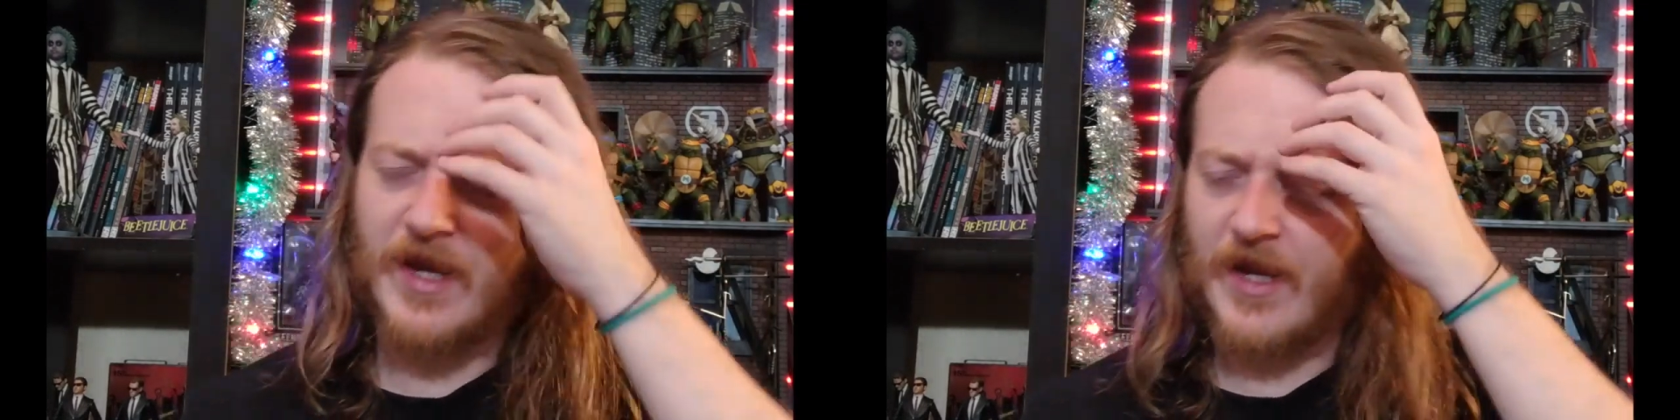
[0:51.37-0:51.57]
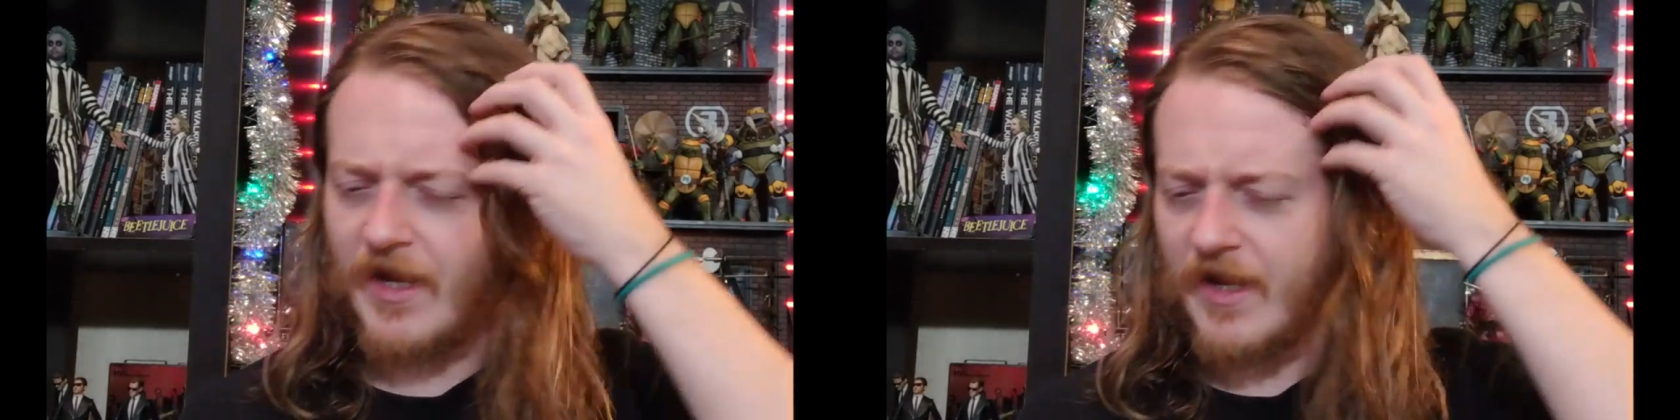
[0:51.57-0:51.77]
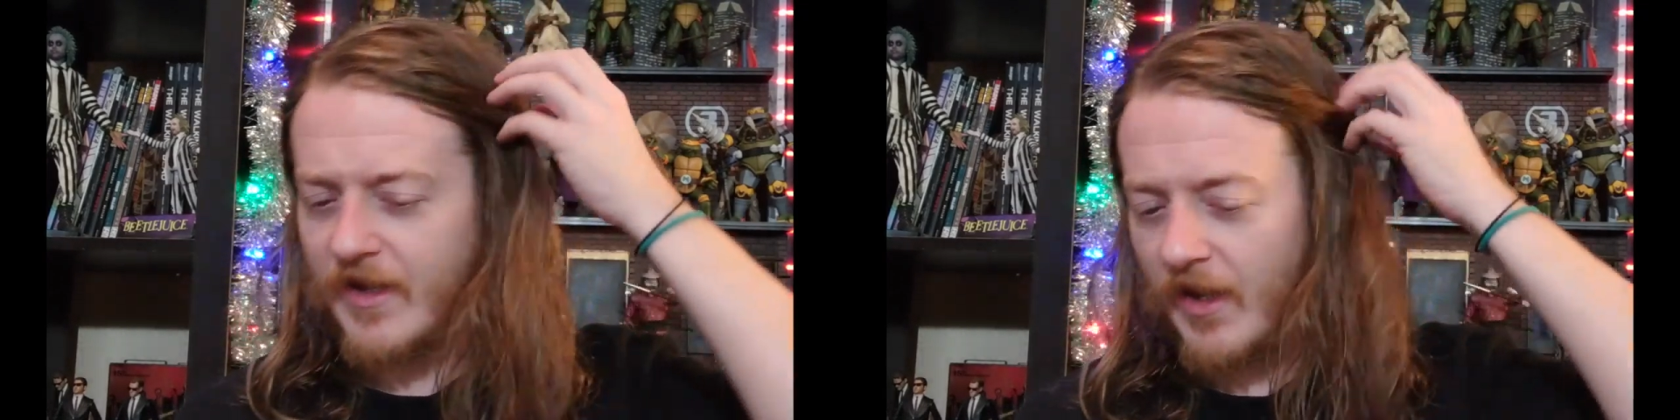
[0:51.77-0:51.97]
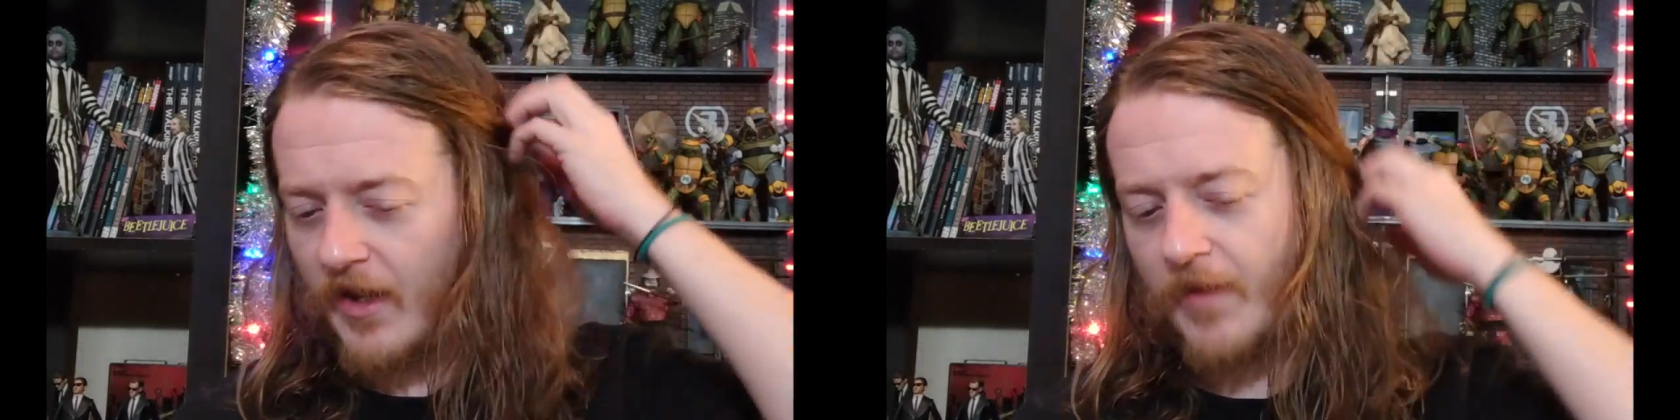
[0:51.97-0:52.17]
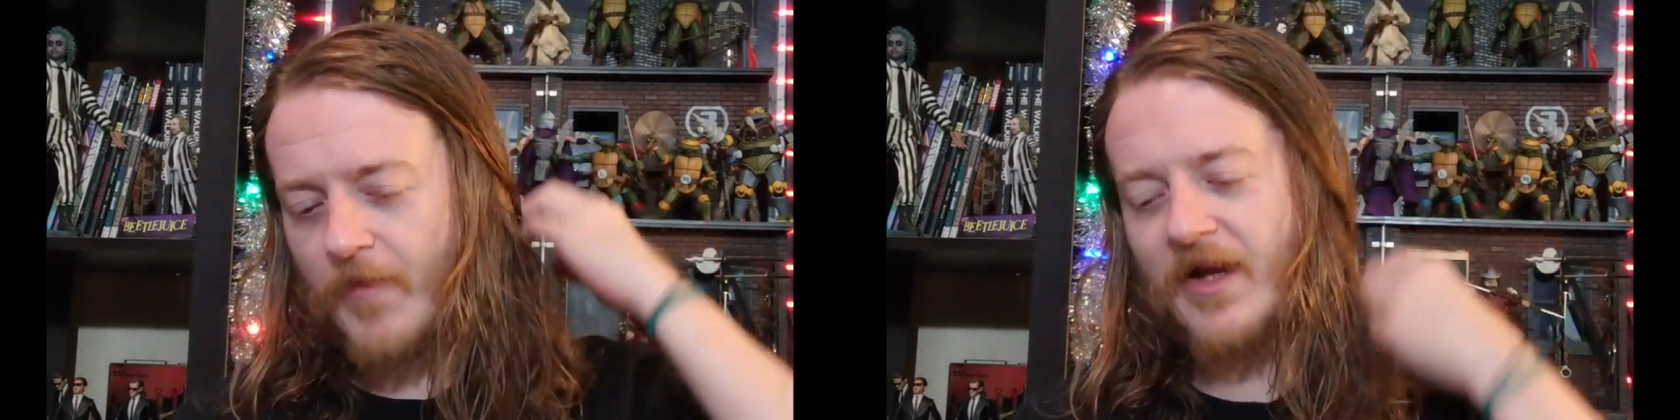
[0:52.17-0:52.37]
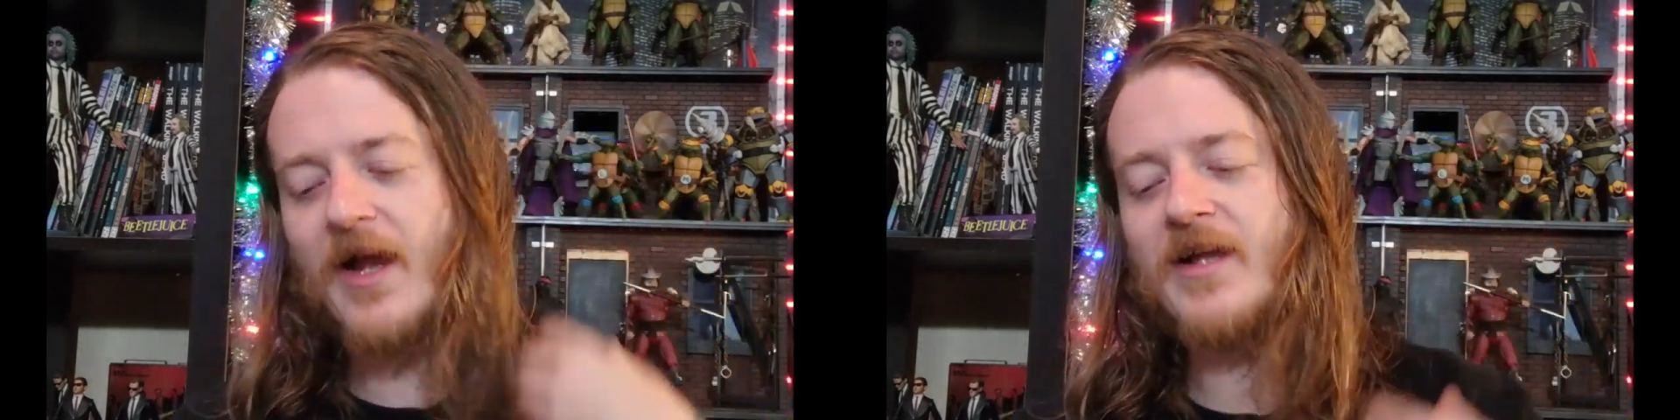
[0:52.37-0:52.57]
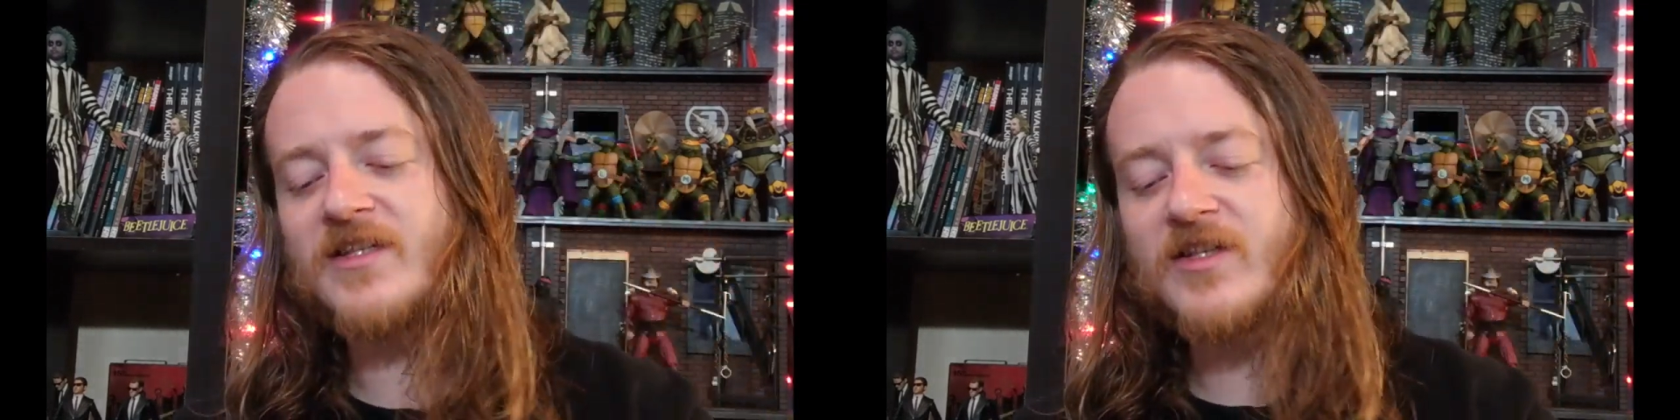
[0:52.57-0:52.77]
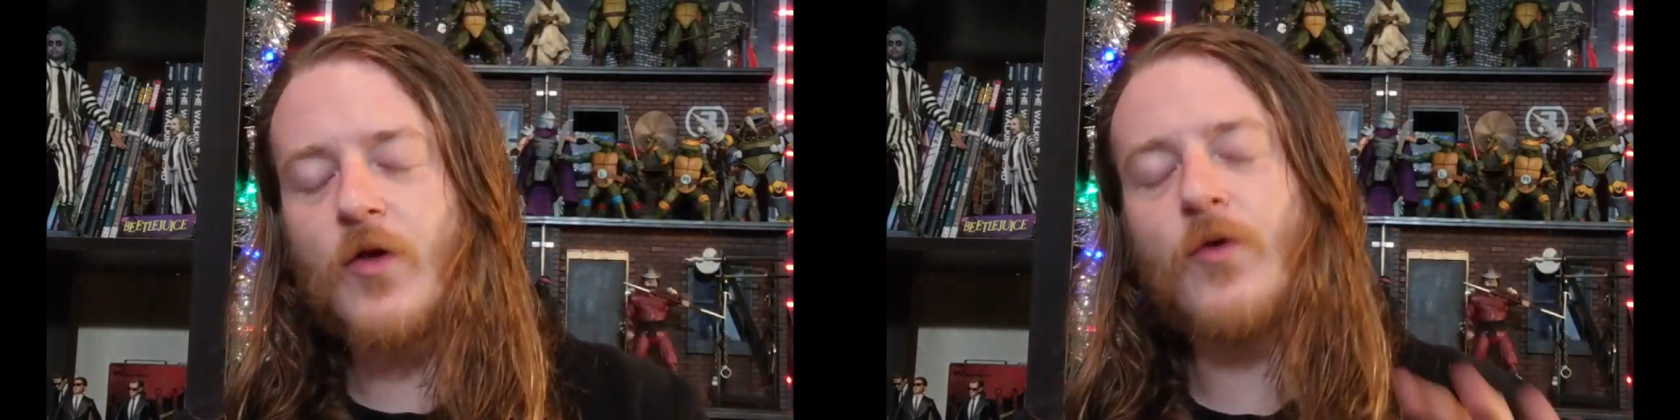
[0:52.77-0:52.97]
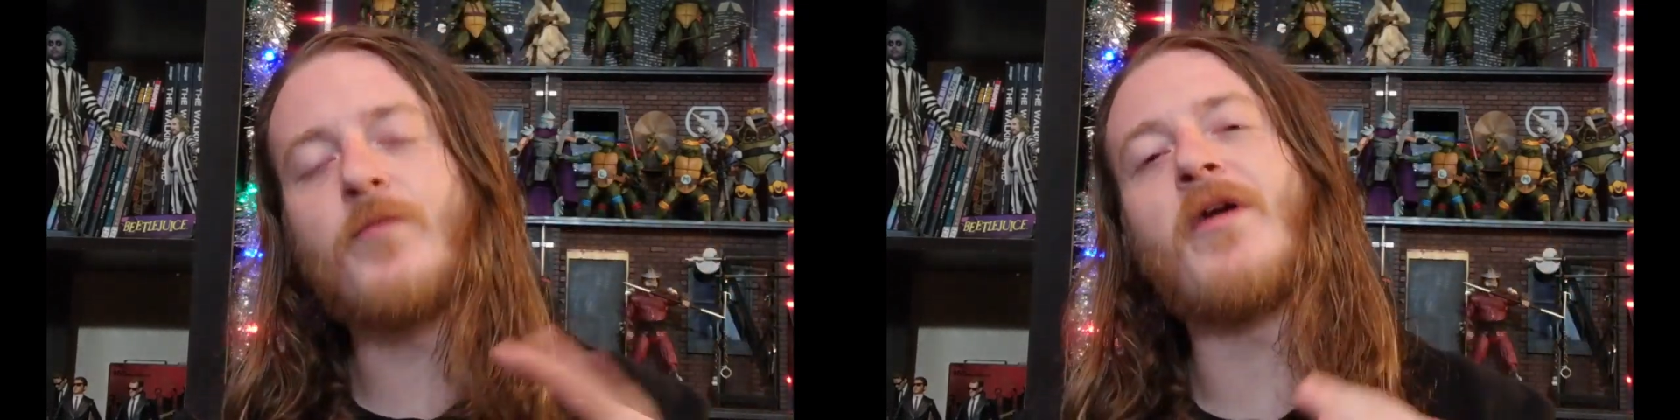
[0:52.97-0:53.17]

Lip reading: And I kind of slowed